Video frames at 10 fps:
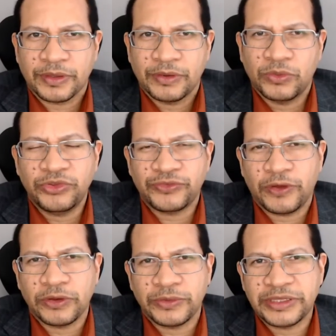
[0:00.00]
Who is
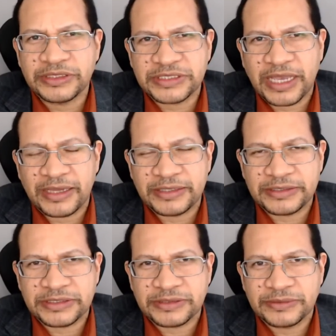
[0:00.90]
following the
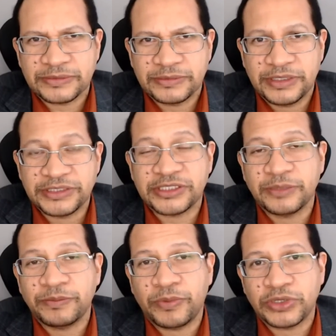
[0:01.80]
science? Is it
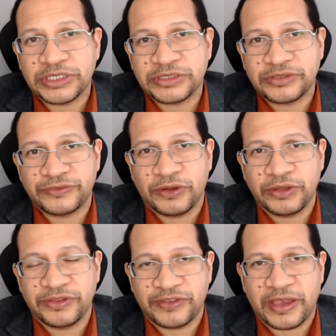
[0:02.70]
important to follow
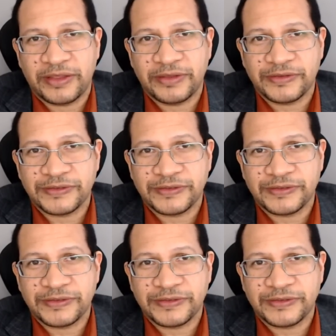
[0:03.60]
the science?